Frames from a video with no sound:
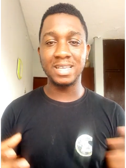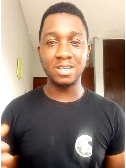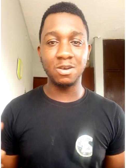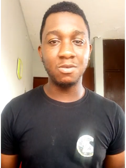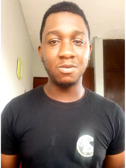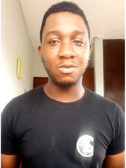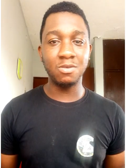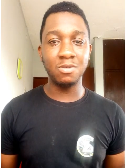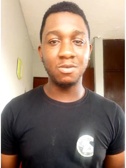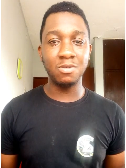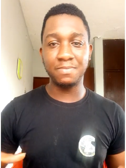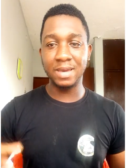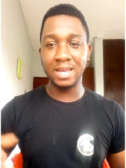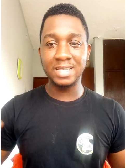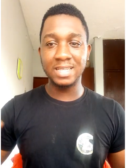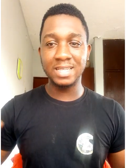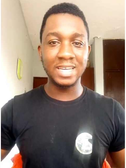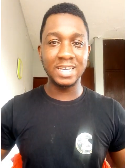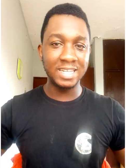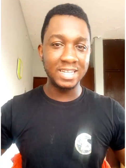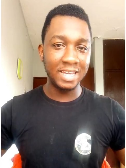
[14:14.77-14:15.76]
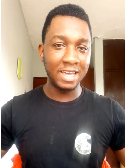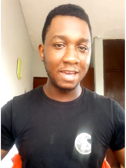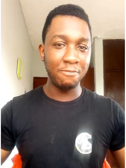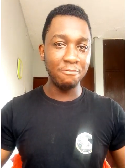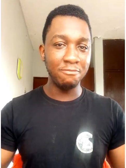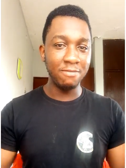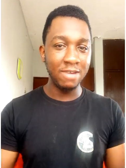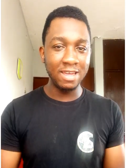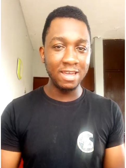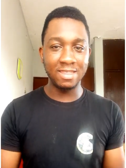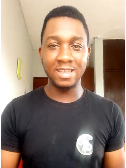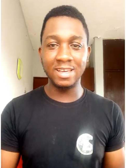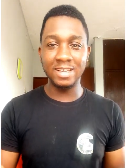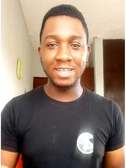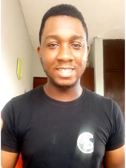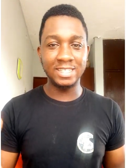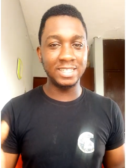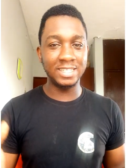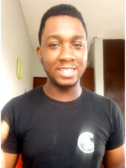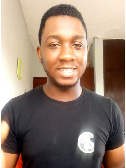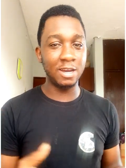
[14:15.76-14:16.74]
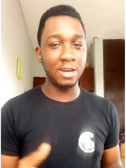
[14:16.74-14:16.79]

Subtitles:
unexpected message